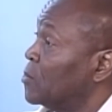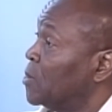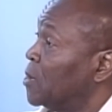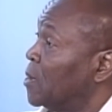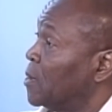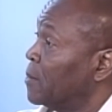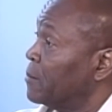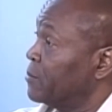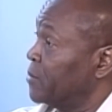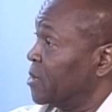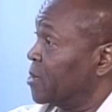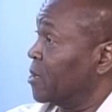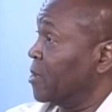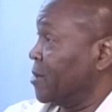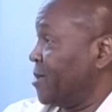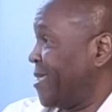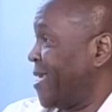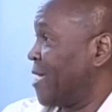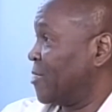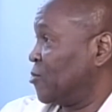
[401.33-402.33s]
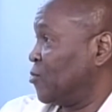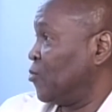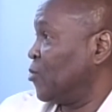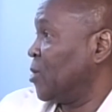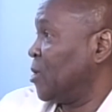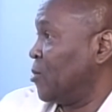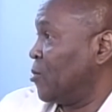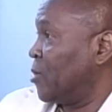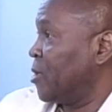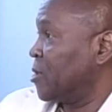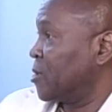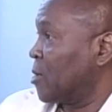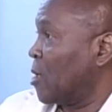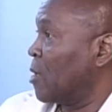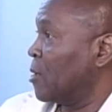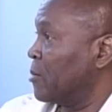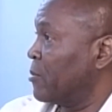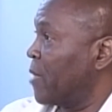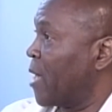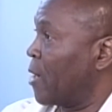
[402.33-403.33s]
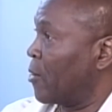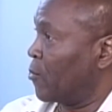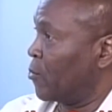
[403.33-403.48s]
because that's really what it's all about.